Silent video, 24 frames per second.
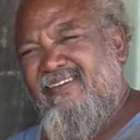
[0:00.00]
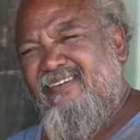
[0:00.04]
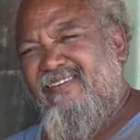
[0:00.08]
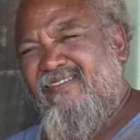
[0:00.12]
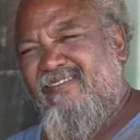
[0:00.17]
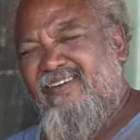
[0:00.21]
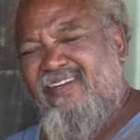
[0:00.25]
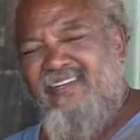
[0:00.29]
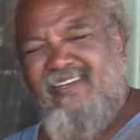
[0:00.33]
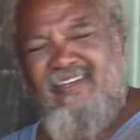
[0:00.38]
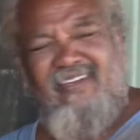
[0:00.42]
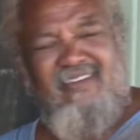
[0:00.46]

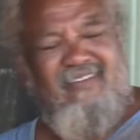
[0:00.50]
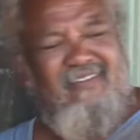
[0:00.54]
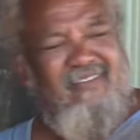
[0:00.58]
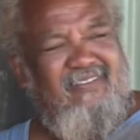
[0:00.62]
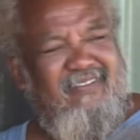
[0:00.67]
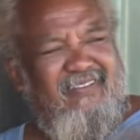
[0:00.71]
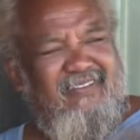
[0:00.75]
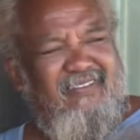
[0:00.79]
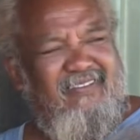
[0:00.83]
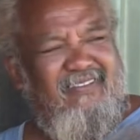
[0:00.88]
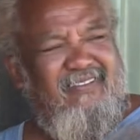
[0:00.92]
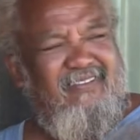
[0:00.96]
One day
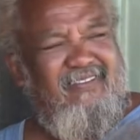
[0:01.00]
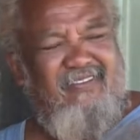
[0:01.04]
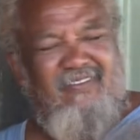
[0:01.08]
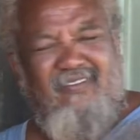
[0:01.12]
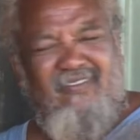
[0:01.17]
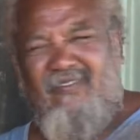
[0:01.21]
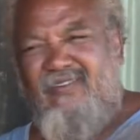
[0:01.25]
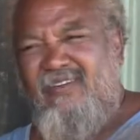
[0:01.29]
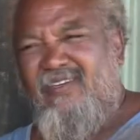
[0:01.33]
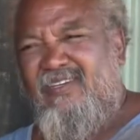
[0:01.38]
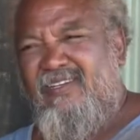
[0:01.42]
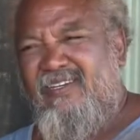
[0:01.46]

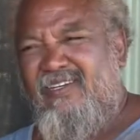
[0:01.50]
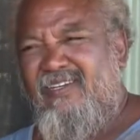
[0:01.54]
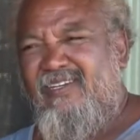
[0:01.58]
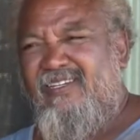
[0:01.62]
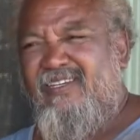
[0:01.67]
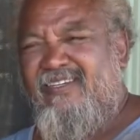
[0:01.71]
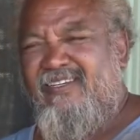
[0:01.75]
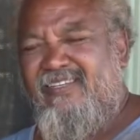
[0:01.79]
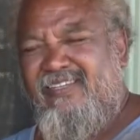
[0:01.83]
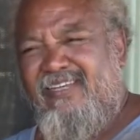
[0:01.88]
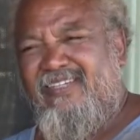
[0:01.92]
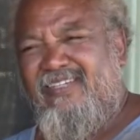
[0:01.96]
we was in
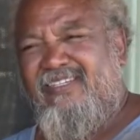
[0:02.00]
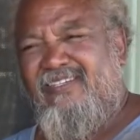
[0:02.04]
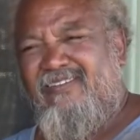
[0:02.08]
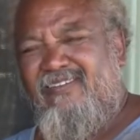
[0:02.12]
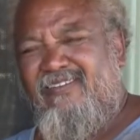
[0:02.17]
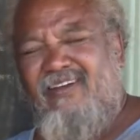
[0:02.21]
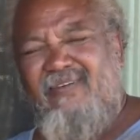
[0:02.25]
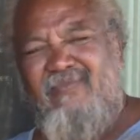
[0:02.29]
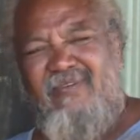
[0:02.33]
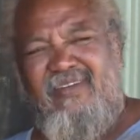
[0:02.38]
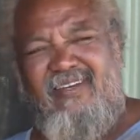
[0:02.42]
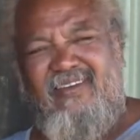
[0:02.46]
the thick
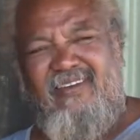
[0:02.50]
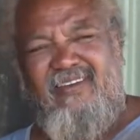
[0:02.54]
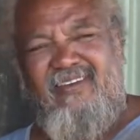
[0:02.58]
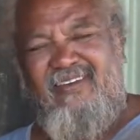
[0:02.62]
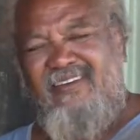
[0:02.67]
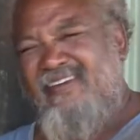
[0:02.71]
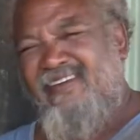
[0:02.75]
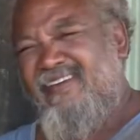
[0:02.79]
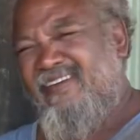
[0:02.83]
scrub and